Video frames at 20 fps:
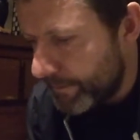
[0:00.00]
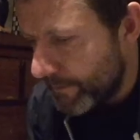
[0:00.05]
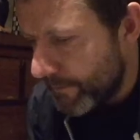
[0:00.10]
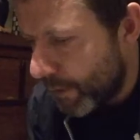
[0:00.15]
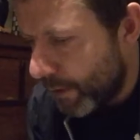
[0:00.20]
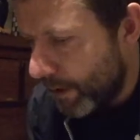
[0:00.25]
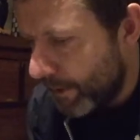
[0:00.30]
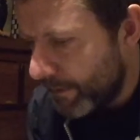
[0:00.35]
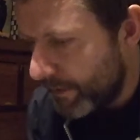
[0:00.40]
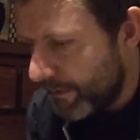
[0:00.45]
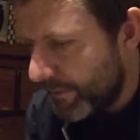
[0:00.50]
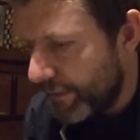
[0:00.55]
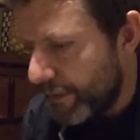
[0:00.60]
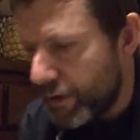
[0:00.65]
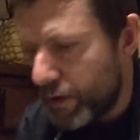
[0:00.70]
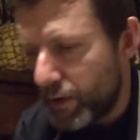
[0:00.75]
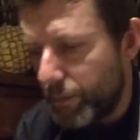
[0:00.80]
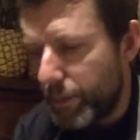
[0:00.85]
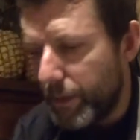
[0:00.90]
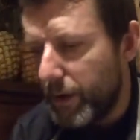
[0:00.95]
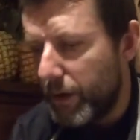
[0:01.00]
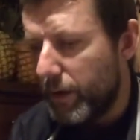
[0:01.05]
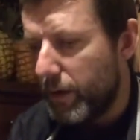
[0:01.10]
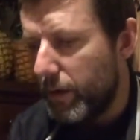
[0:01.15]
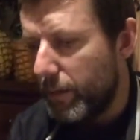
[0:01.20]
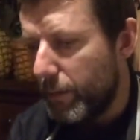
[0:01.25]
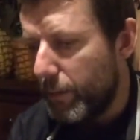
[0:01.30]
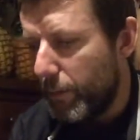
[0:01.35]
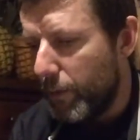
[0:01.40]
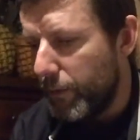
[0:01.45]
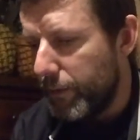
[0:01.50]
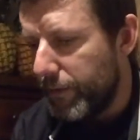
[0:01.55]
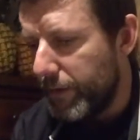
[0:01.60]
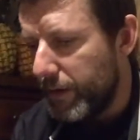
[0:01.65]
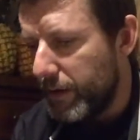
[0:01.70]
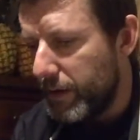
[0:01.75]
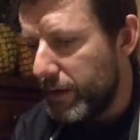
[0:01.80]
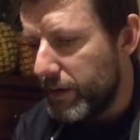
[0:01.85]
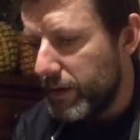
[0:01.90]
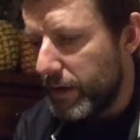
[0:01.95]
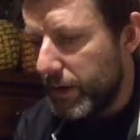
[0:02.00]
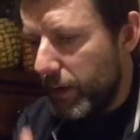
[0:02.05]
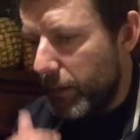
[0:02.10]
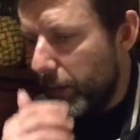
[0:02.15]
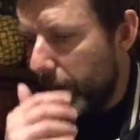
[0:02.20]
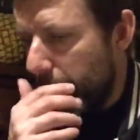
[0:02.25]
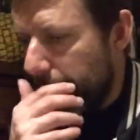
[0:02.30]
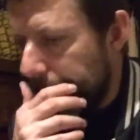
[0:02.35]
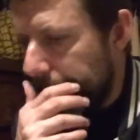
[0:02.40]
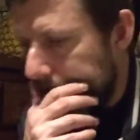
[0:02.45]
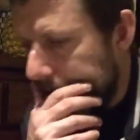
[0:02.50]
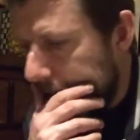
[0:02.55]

Alright, I'm going to finish up on a couple more things anyway.